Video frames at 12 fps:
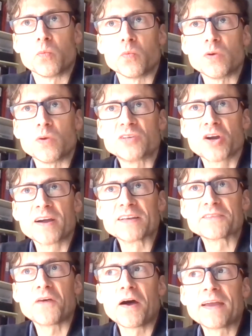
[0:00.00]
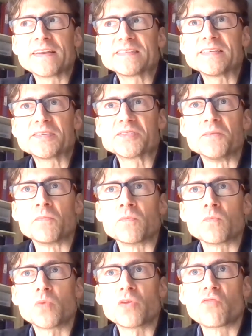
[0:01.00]
we're trying to find a
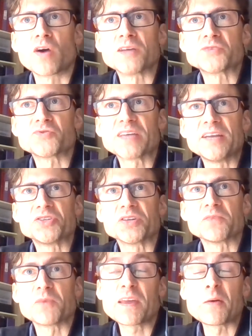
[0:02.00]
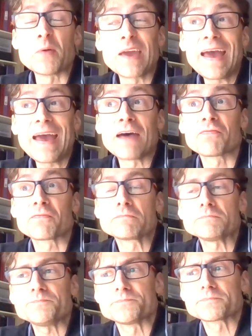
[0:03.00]
system with rights retention, we think we have,
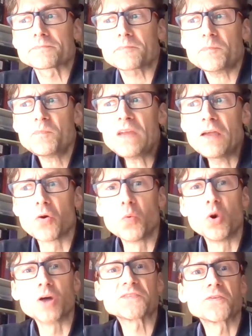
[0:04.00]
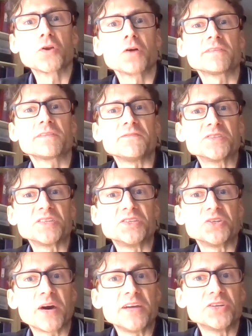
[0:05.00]
that works for a lot of different
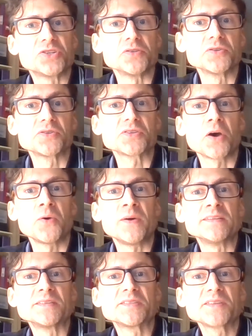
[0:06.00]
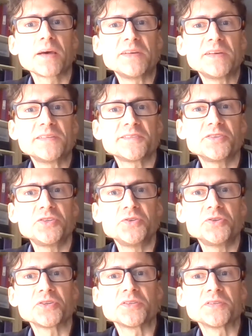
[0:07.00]
situations. So in some
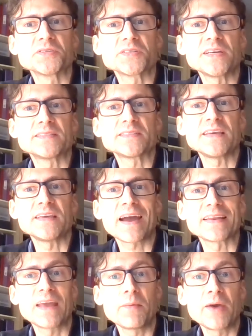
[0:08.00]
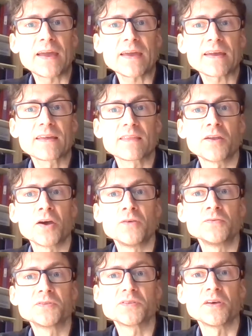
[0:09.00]
institutions, it's the academic that
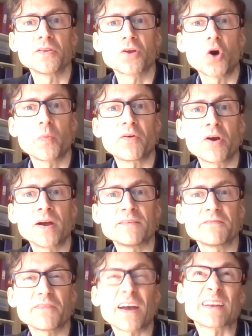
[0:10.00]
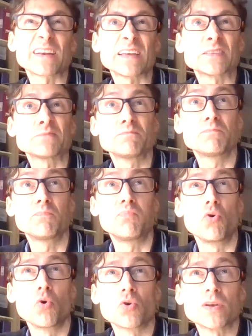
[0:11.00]
owns the copyright. In fact, that's
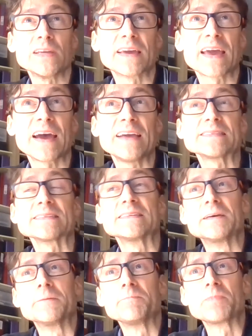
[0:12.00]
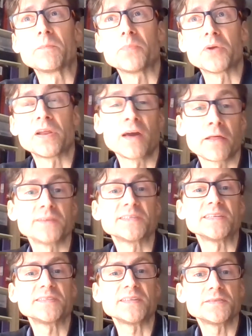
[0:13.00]
broadly the case. But in others,
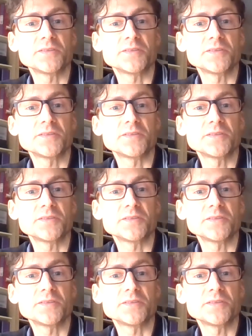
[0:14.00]
it's the